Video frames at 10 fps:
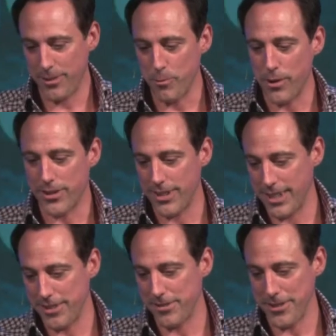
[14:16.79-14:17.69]
on the
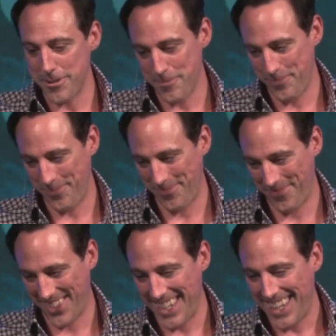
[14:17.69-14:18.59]
water? I don't know.
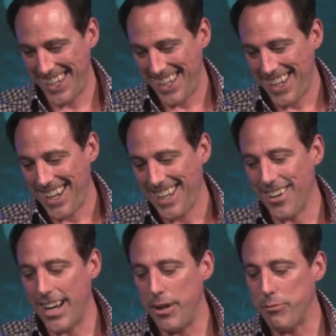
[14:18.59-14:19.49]

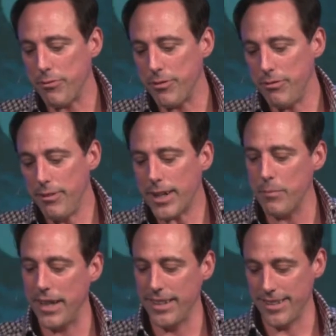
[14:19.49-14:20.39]
Now, I've
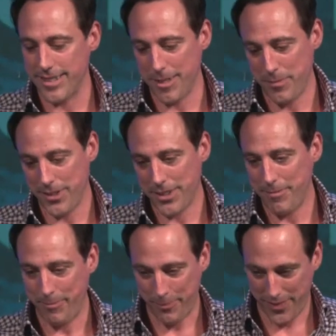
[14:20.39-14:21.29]
recommended
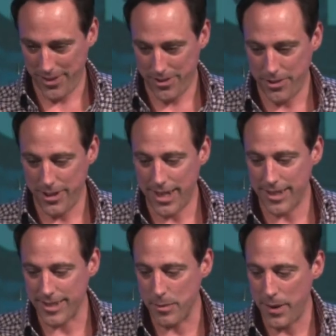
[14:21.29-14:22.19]
something to you
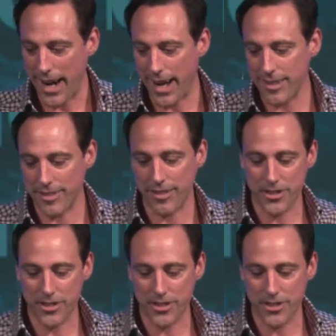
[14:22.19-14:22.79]
guys in the past,